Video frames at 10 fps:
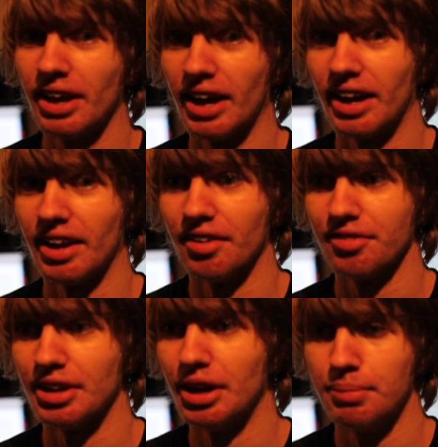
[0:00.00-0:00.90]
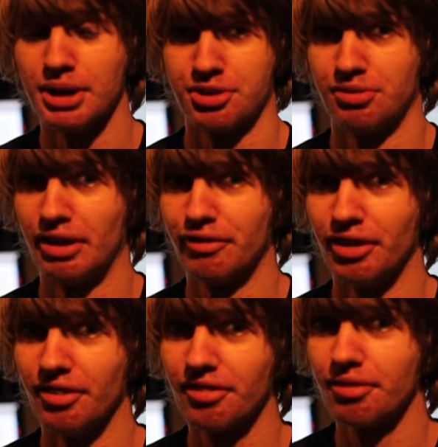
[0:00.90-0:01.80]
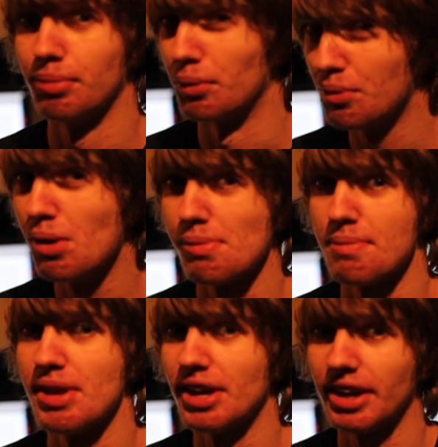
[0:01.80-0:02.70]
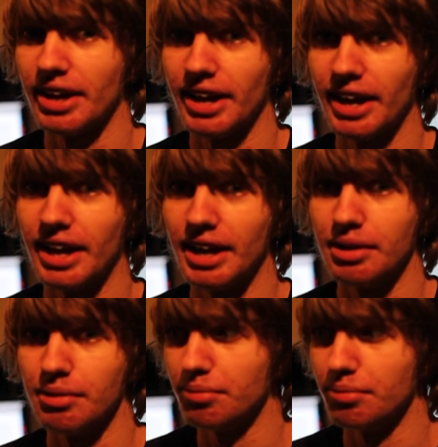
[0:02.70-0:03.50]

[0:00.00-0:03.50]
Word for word: as a picture reference, but we will be making a